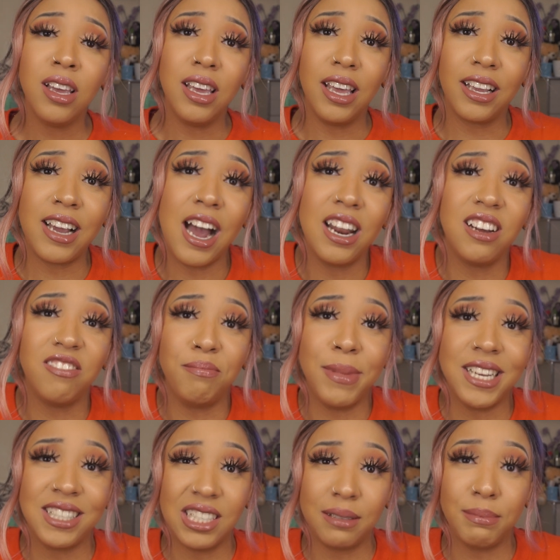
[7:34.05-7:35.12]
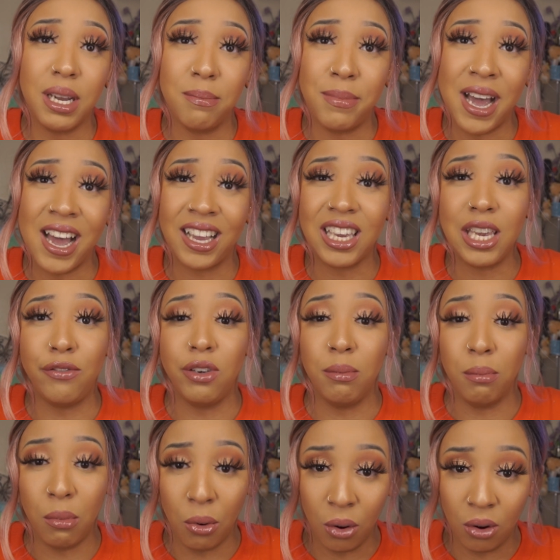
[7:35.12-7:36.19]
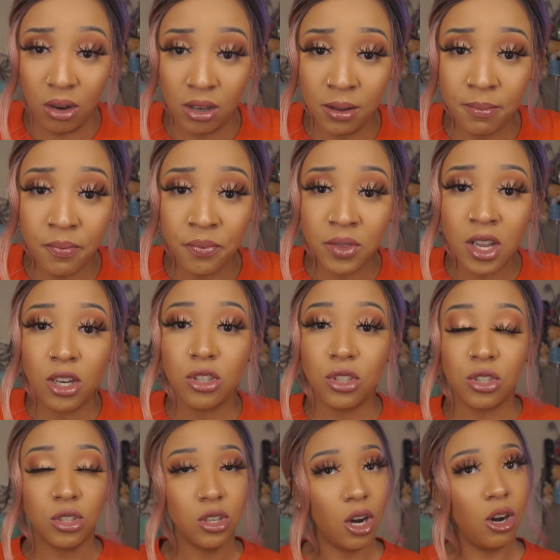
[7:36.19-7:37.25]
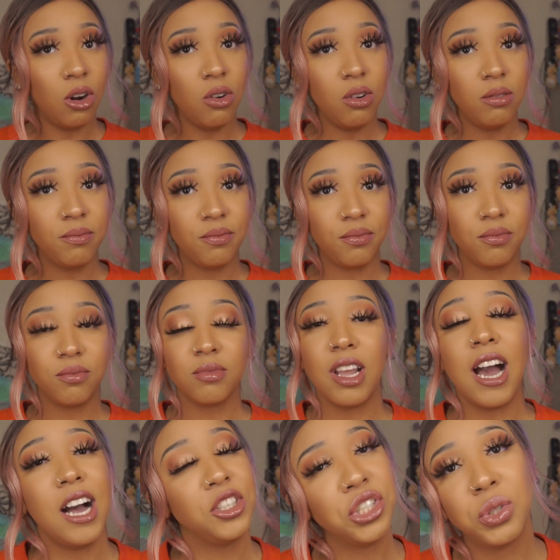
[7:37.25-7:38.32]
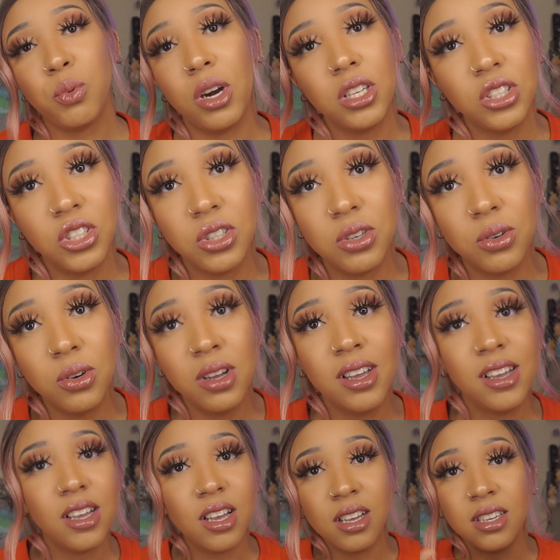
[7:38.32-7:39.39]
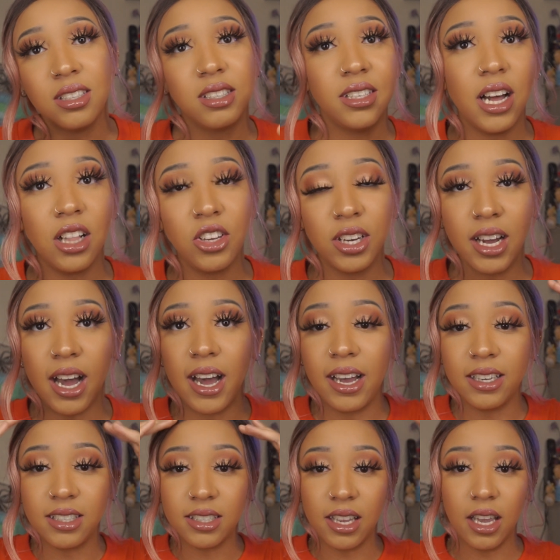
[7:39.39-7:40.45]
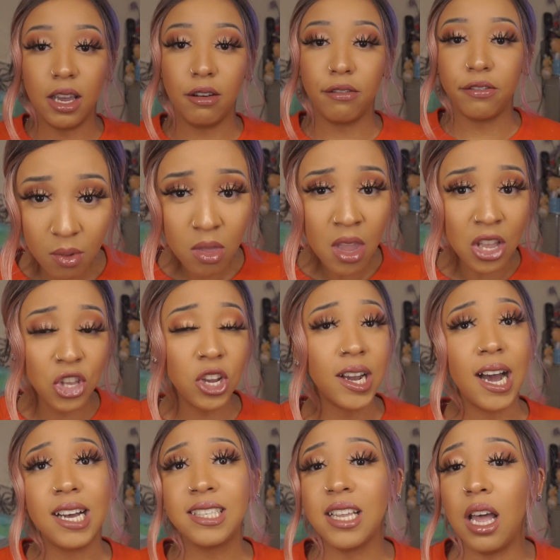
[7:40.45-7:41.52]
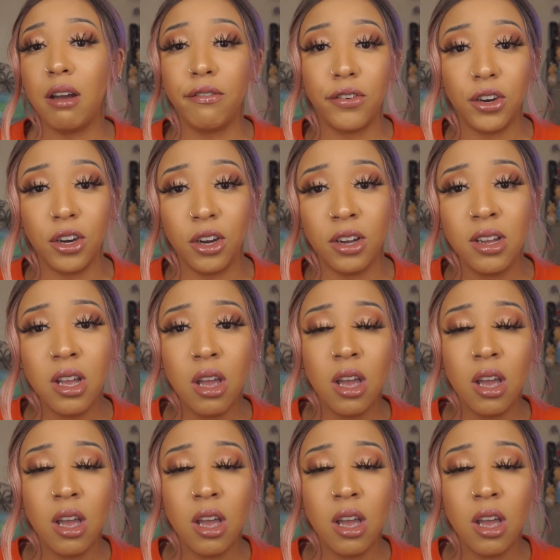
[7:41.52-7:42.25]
it kind of messed up my back even more. So I just want to tell you guys, if you guys ever